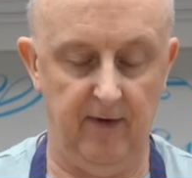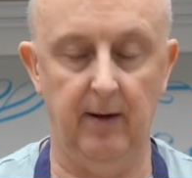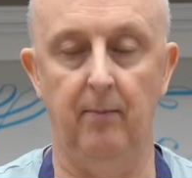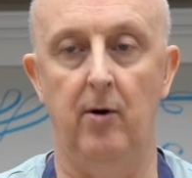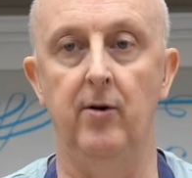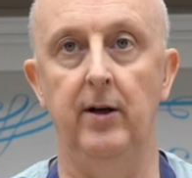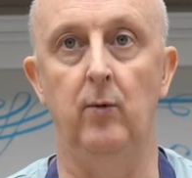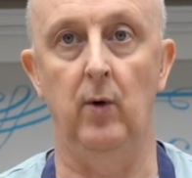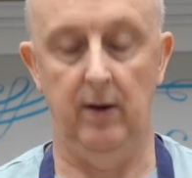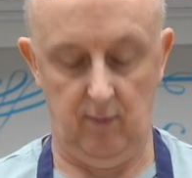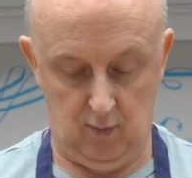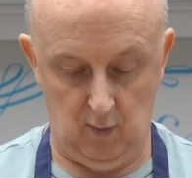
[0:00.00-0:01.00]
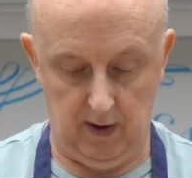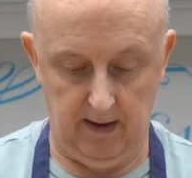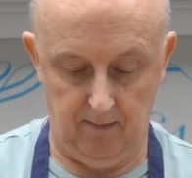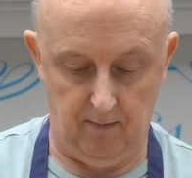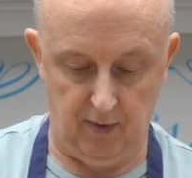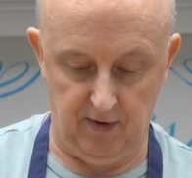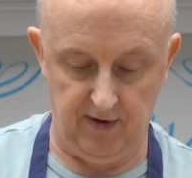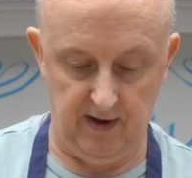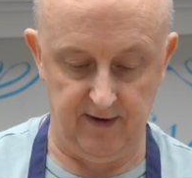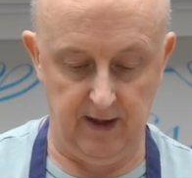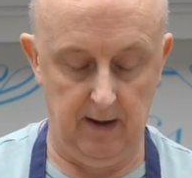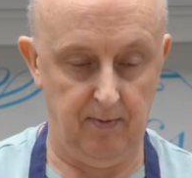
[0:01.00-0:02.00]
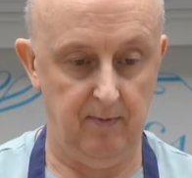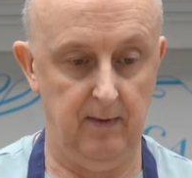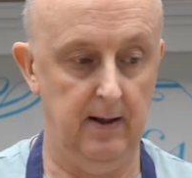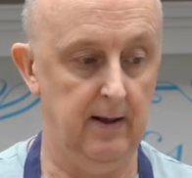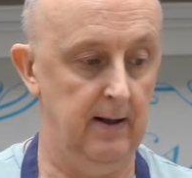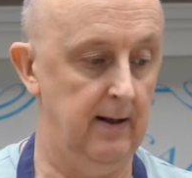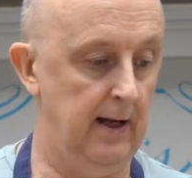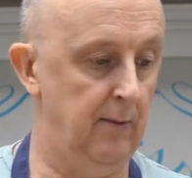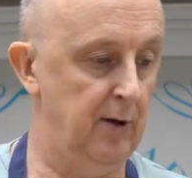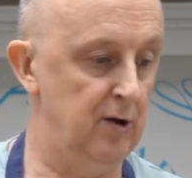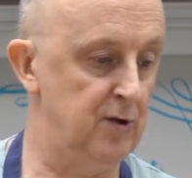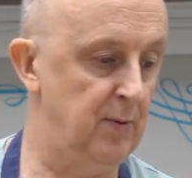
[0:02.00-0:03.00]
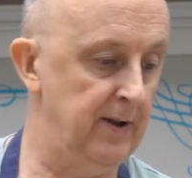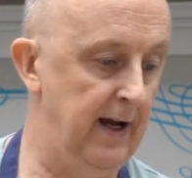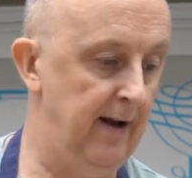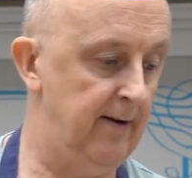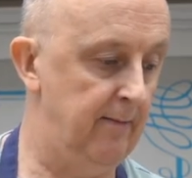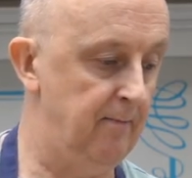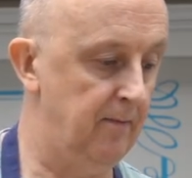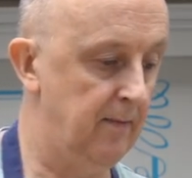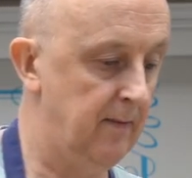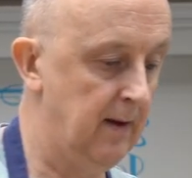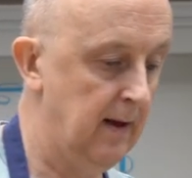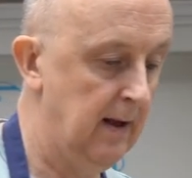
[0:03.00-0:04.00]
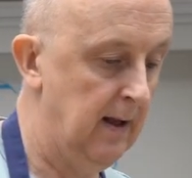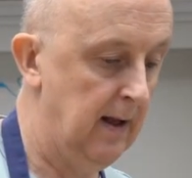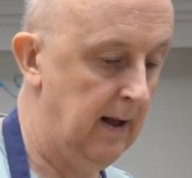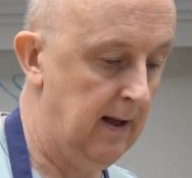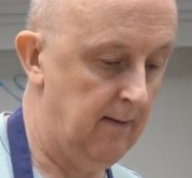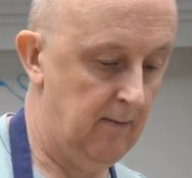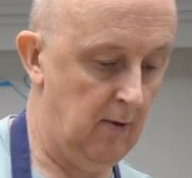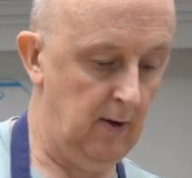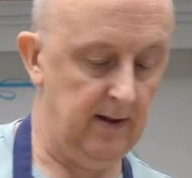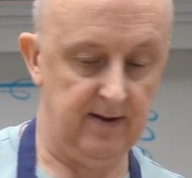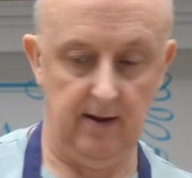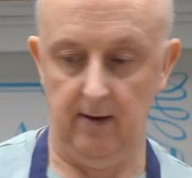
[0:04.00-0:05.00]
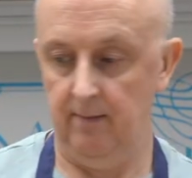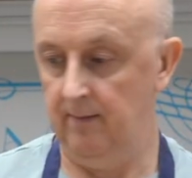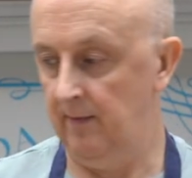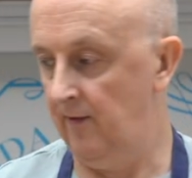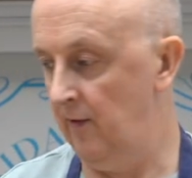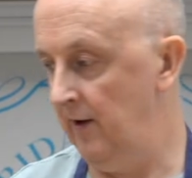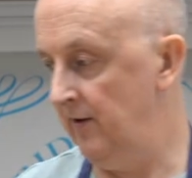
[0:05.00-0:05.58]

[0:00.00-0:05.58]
burning when we put it on top. And we can just put that, oh yeah, sorry, before I do